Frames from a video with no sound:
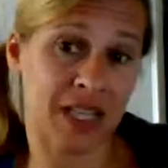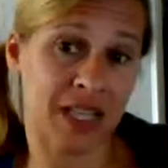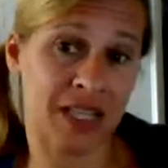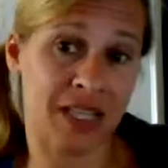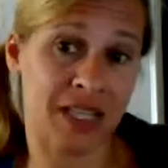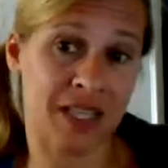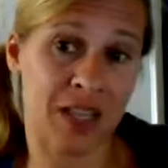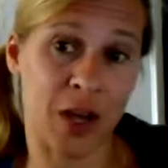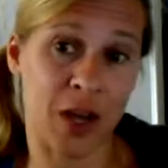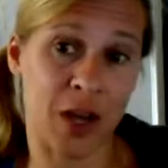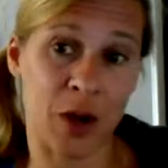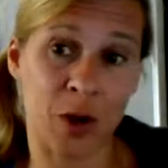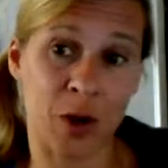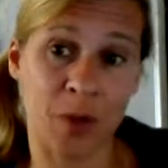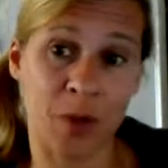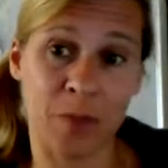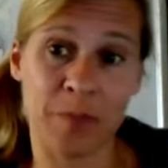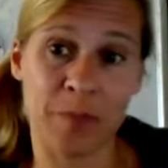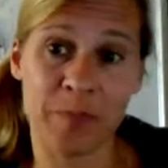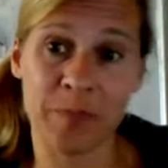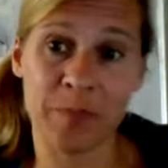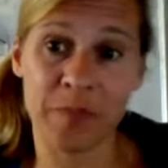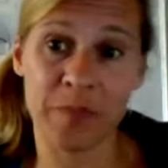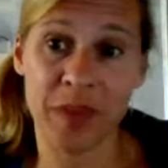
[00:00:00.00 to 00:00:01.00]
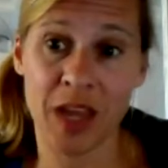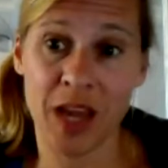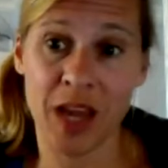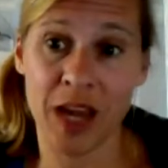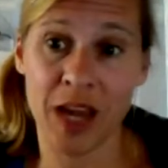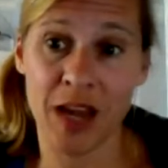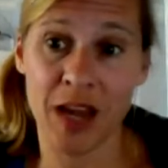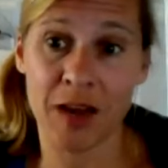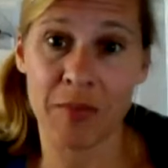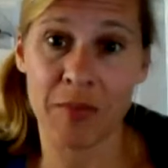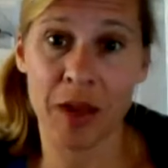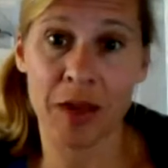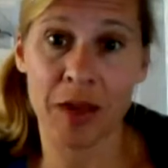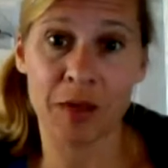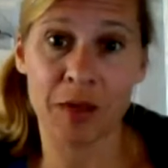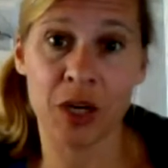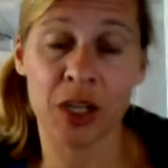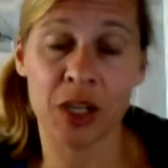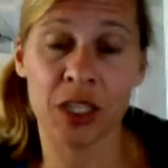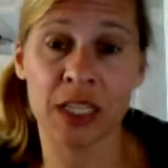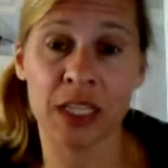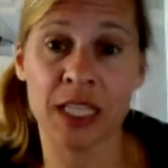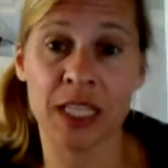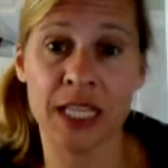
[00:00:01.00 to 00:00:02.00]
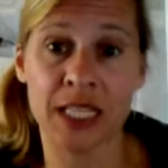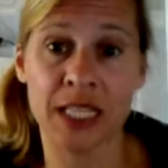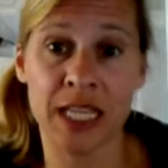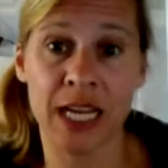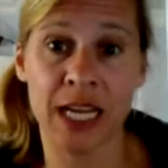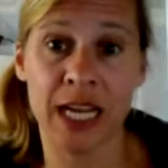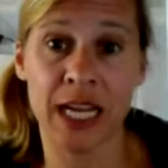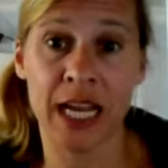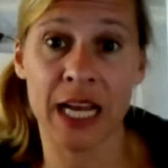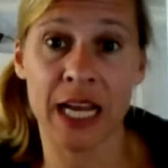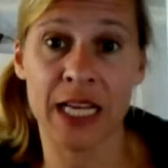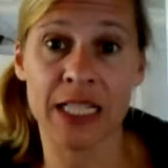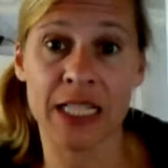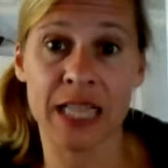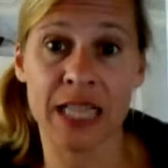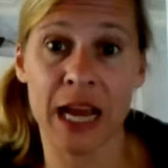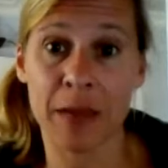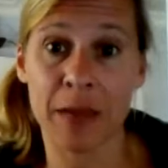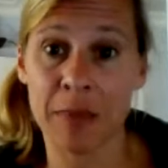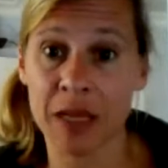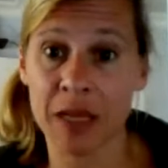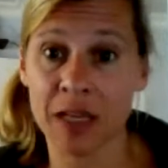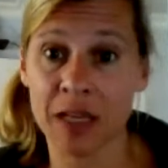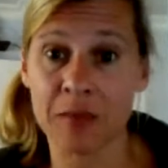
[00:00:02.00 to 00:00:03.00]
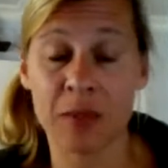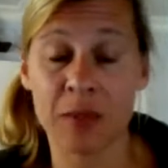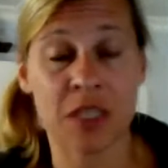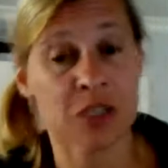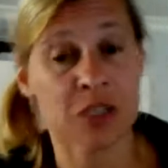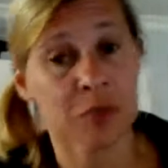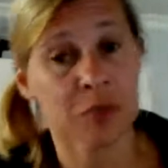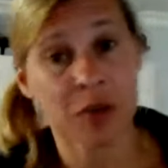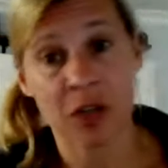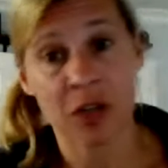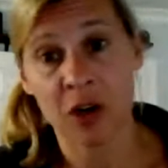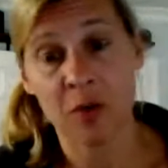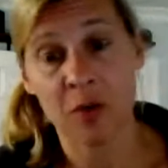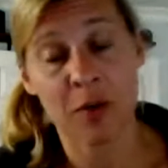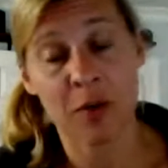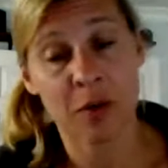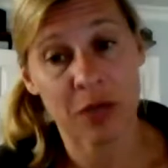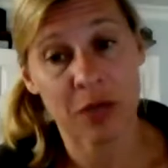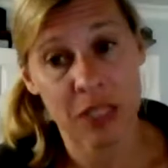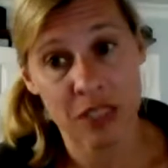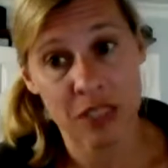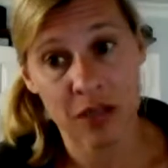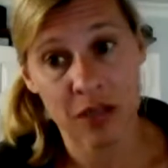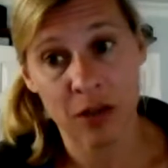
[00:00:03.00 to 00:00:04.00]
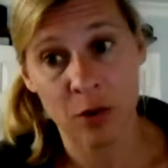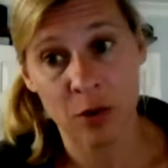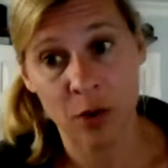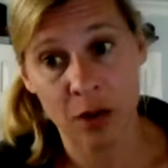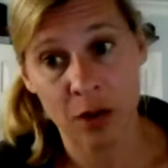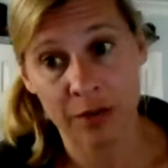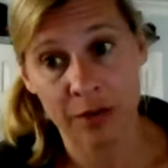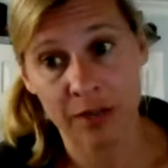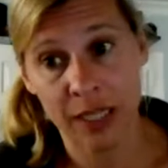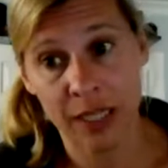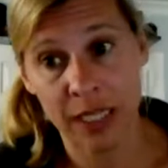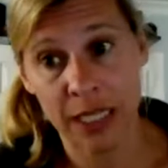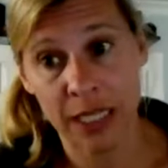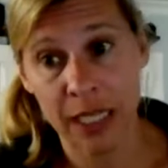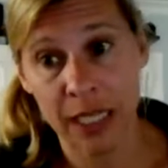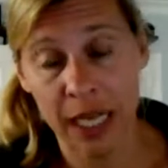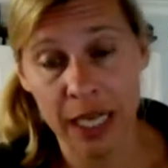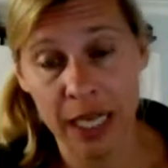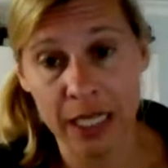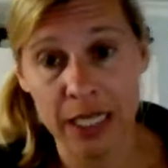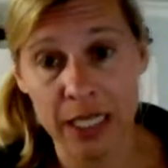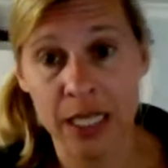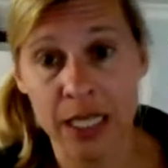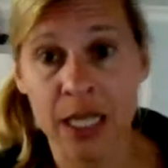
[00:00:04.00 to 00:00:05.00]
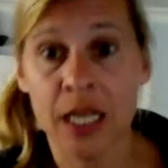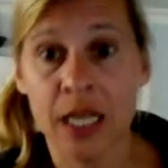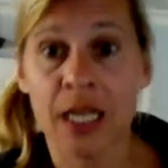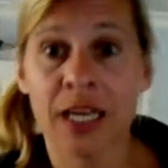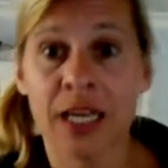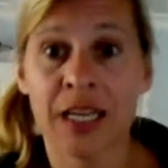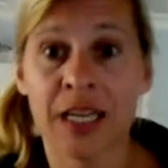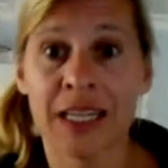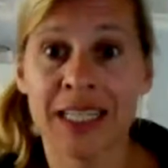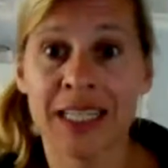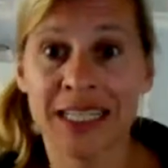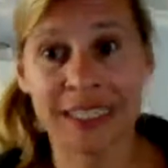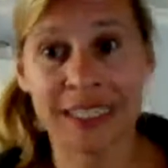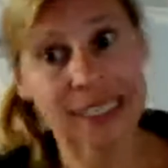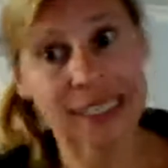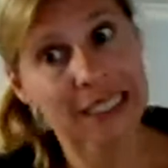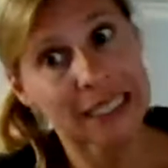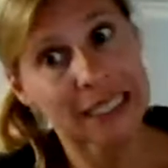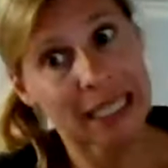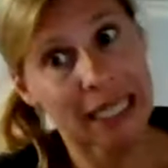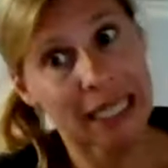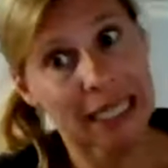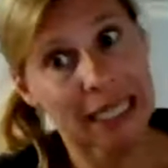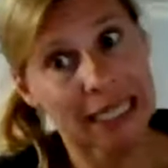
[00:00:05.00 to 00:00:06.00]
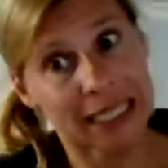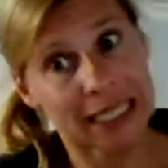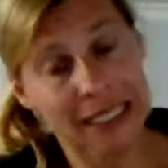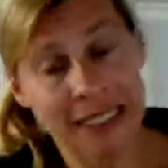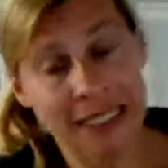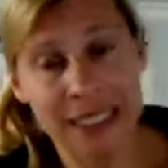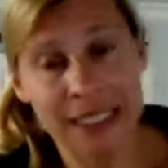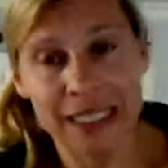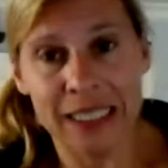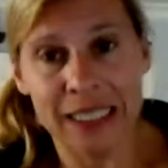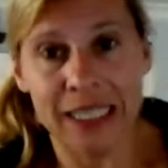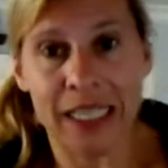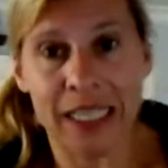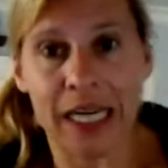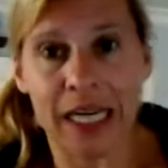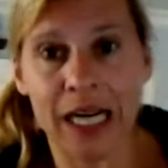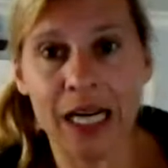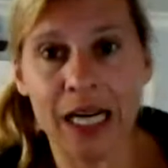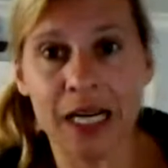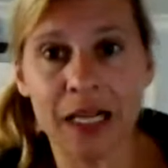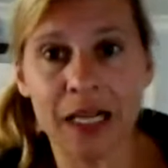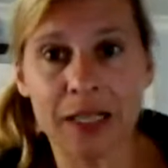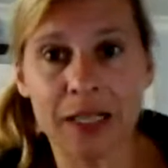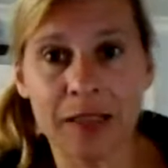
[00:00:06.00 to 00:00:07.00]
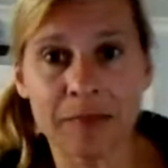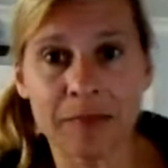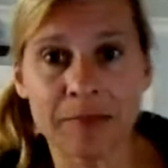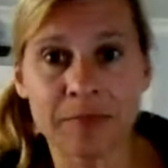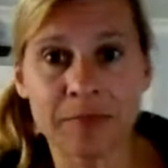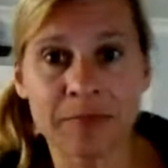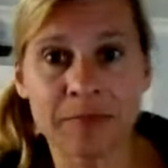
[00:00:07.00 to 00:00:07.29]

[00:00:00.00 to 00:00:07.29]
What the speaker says: So I'm currently sitting at Diamond, but tomorrow I'll be 1-star qualifying again. Yay. And